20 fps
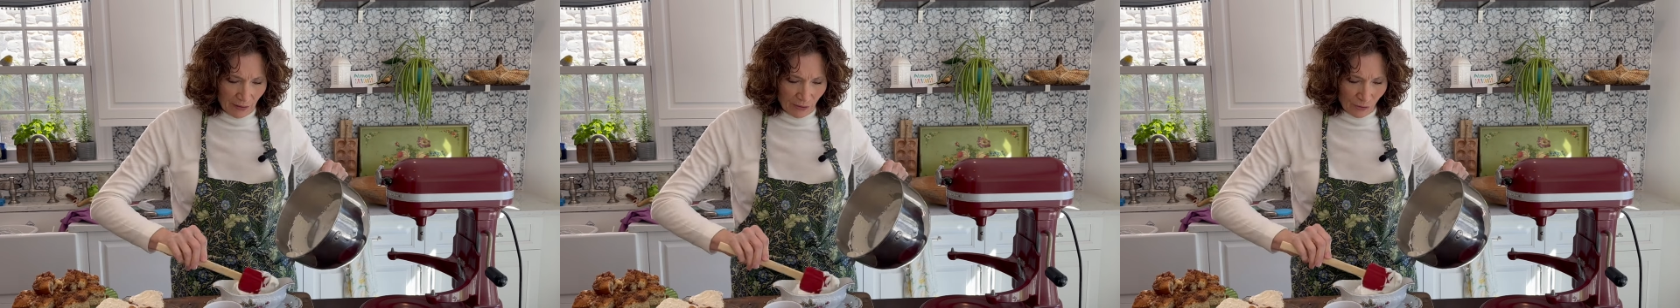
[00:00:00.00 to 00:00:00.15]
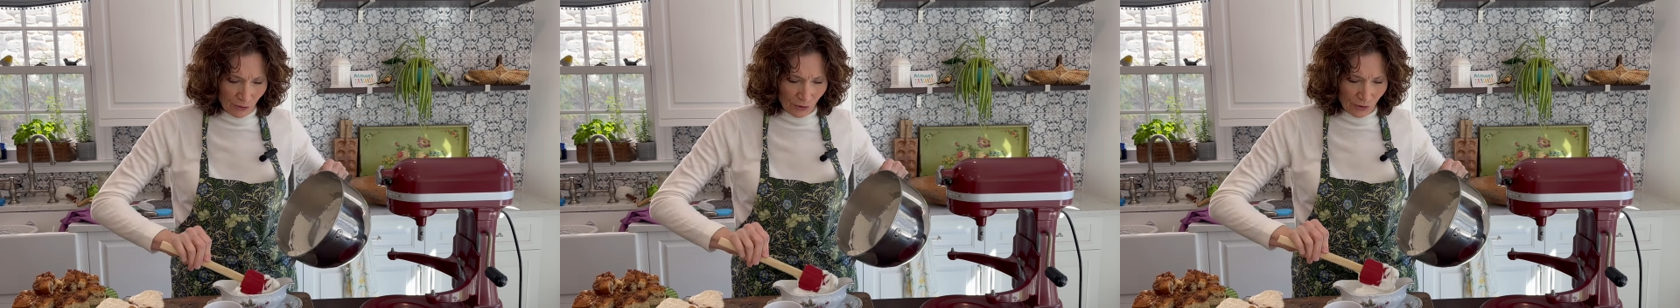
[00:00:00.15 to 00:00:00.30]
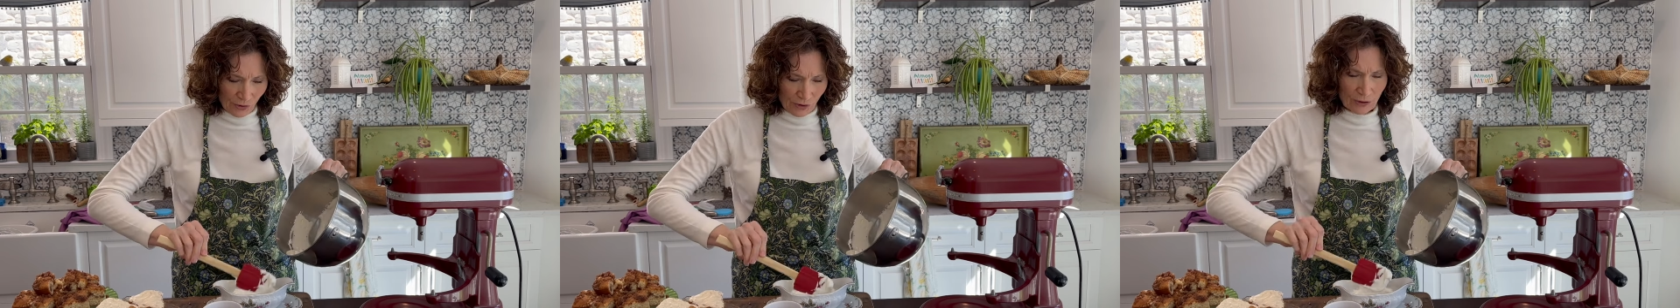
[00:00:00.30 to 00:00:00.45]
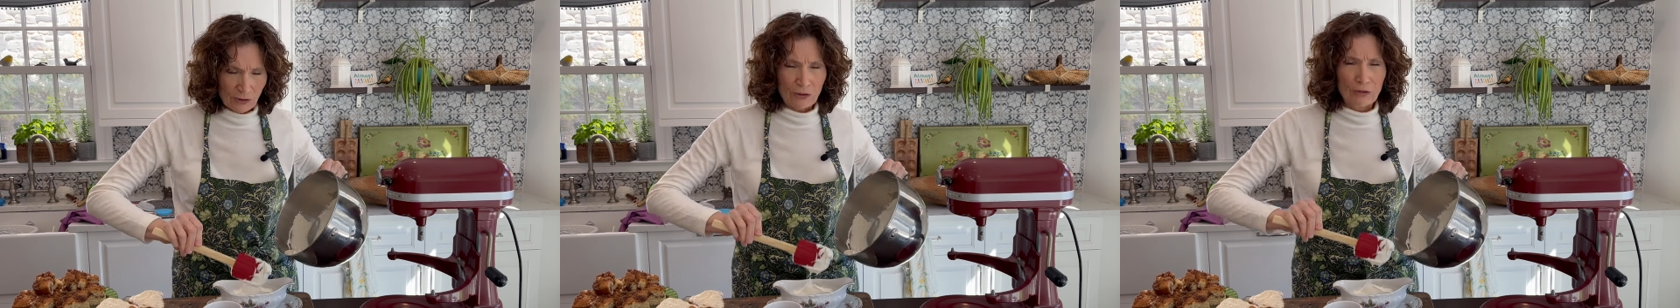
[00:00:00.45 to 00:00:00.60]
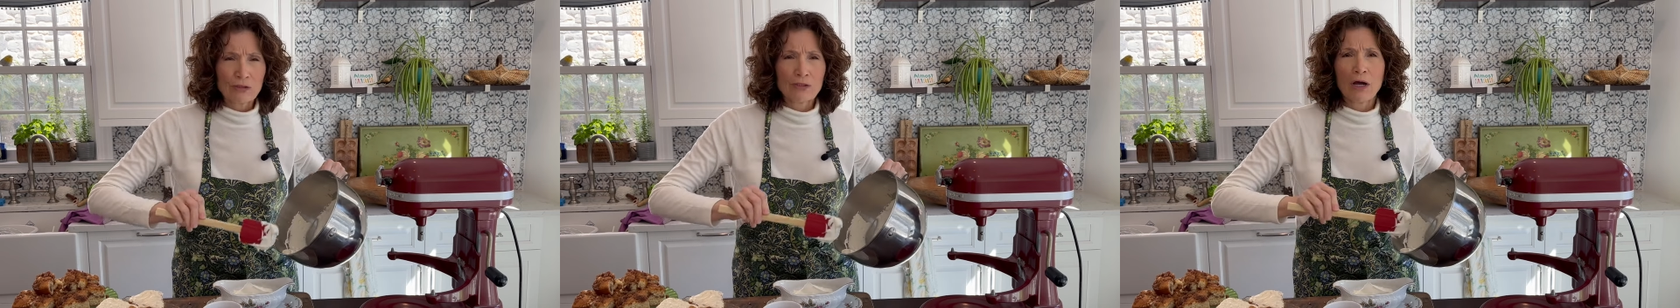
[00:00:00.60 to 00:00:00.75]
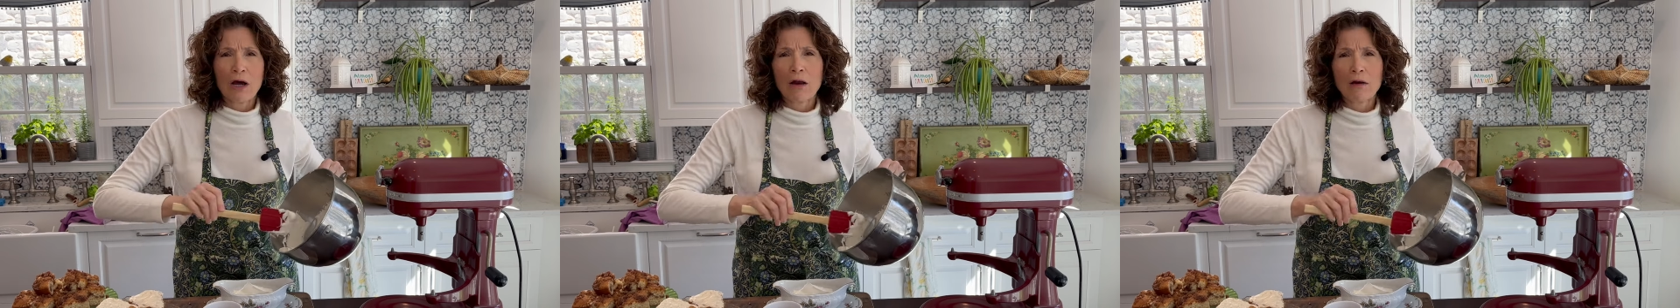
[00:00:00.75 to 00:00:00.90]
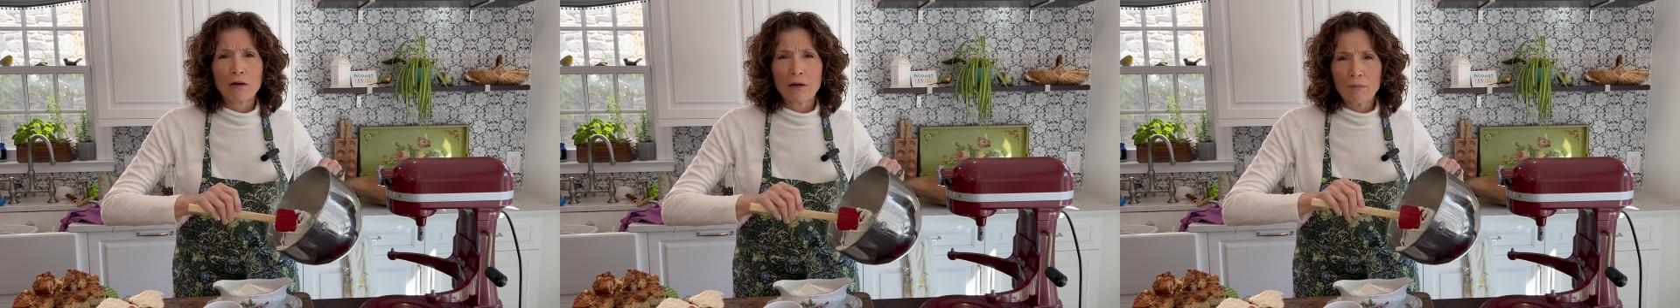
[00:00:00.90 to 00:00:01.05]
just a
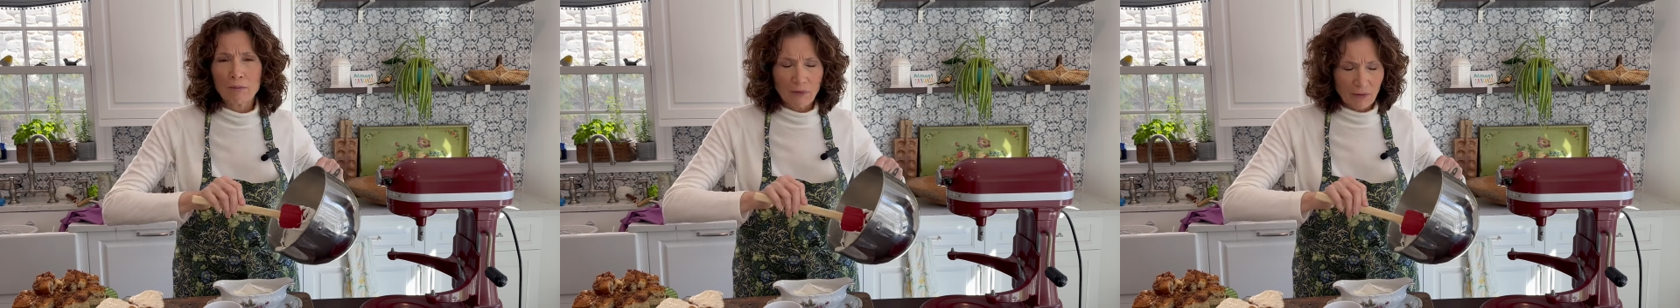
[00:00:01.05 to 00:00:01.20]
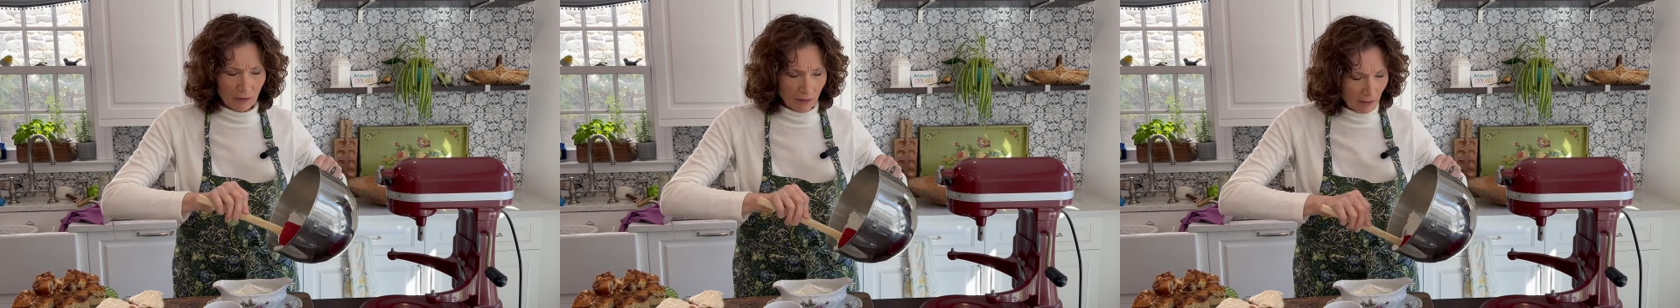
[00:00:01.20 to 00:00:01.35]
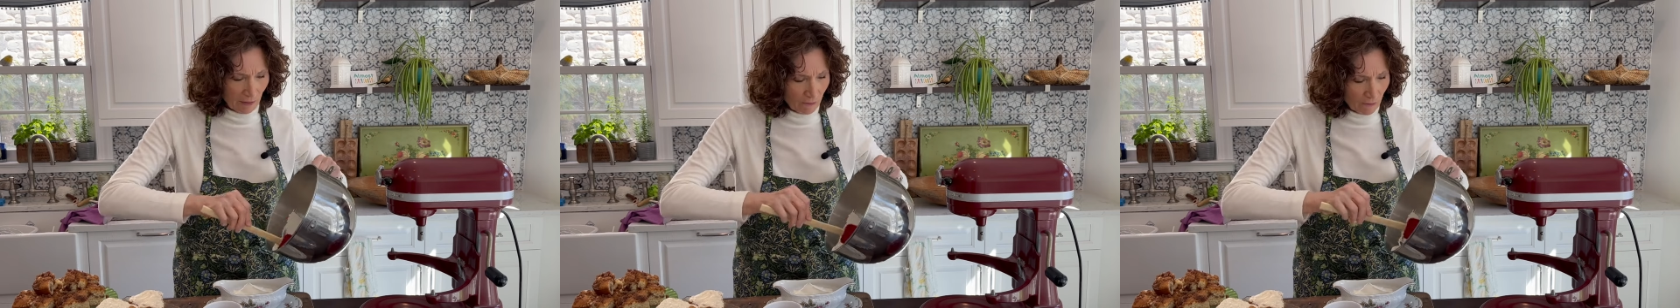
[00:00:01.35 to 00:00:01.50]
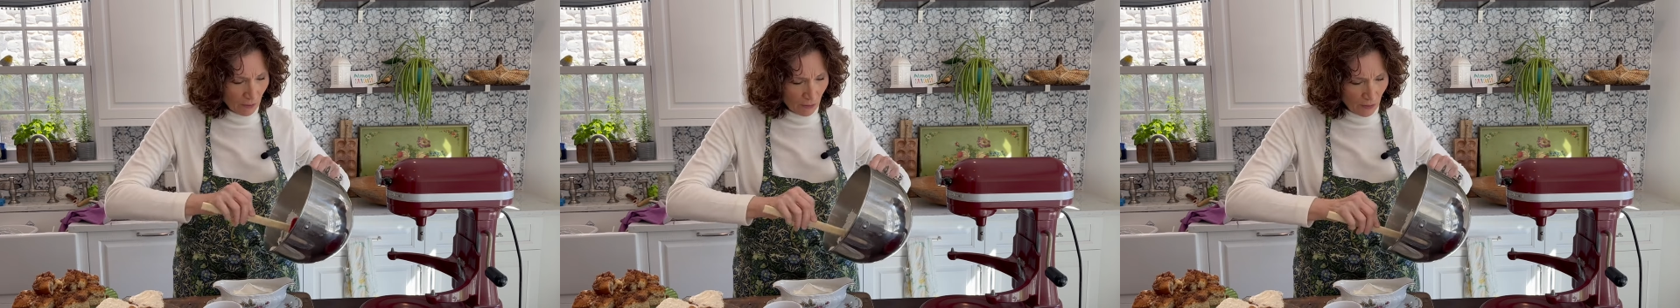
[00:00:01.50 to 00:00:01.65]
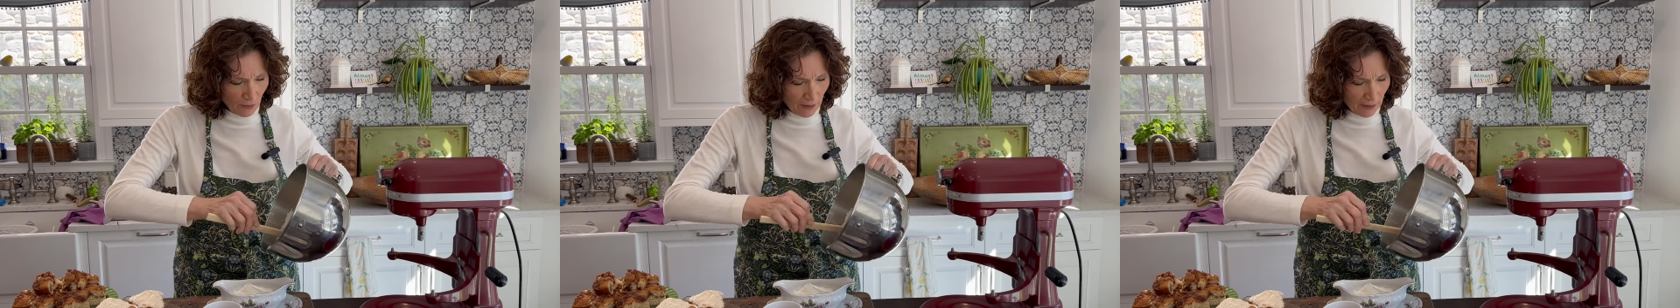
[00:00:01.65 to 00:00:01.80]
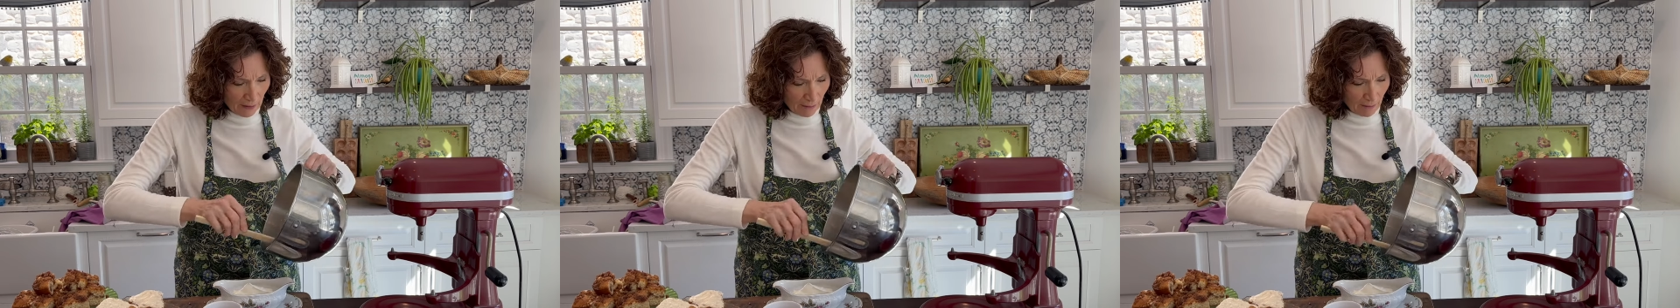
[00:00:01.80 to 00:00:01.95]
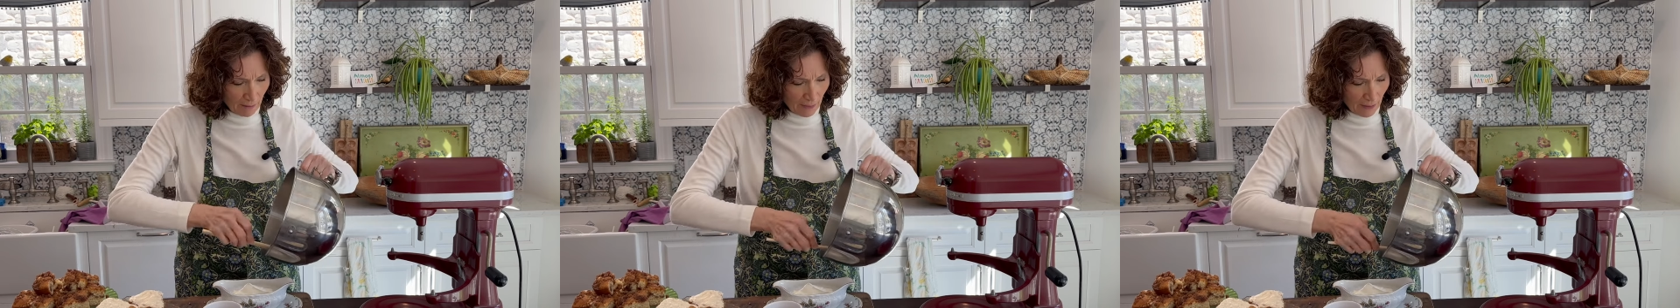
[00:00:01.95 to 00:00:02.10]
dollop of
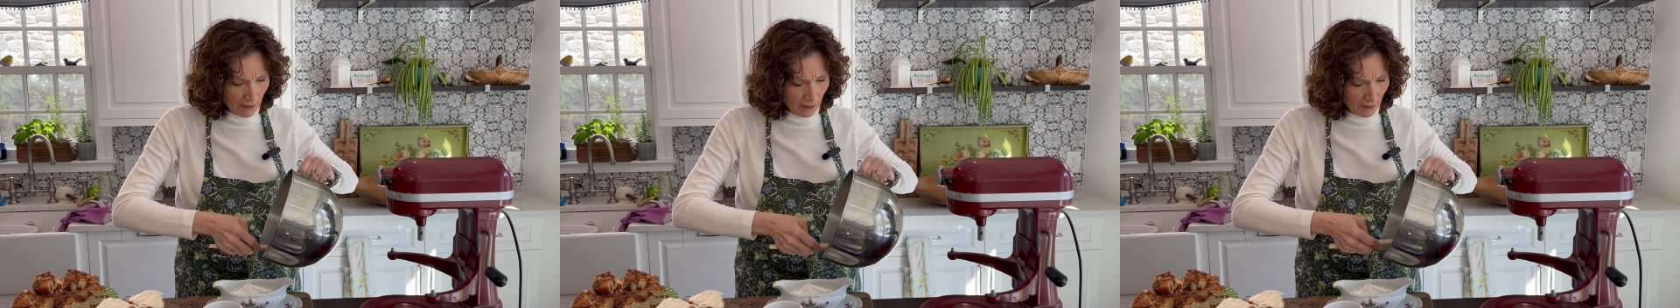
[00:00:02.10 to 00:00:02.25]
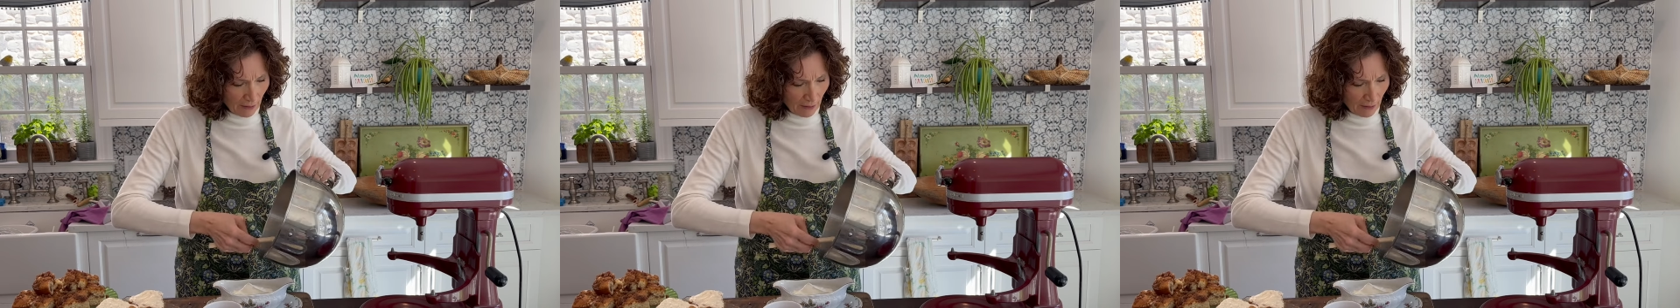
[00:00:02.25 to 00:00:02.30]
cream